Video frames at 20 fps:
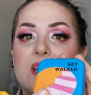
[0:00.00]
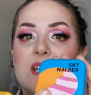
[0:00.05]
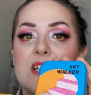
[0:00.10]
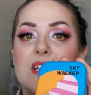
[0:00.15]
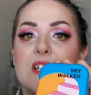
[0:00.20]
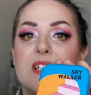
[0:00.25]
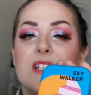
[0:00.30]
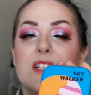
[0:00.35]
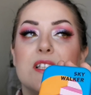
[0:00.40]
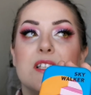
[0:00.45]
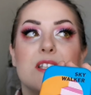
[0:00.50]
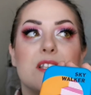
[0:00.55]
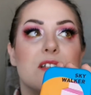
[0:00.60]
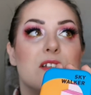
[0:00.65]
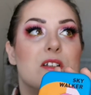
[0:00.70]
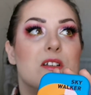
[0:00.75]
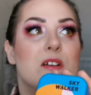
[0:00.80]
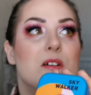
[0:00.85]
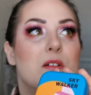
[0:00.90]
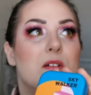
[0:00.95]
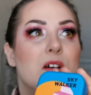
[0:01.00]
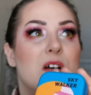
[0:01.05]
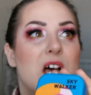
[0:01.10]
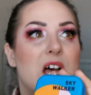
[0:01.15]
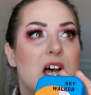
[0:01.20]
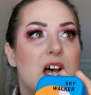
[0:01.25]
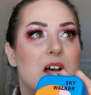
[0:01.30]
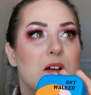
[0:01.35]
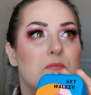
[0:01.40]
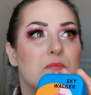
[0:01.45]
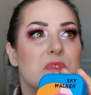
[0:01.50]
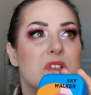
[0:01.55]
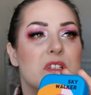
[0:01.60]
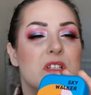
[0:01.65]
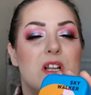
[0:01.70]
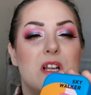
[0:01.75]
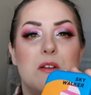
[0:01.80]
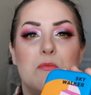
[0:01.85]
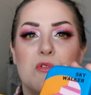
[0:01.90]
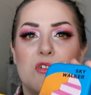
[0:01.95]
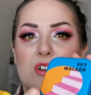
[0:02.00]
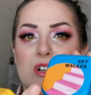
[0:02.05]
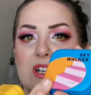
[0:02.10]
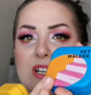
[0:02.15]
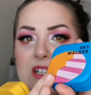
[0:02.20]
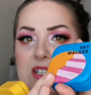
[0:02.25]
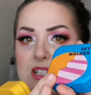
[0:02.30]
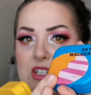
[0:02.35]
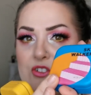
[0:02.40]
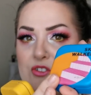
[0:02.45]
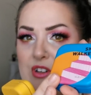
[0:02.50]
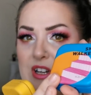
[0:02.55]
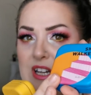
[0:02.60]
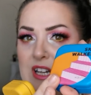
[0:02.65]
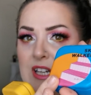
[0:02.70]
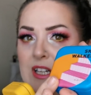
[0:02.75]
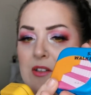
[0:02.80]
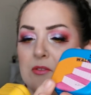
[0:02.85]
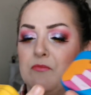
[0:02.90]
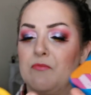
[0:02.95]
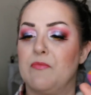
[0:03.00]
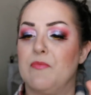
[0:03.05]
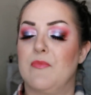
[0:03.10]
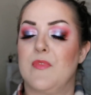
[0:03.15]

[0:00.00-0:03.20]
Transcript: is um, slightly more glittery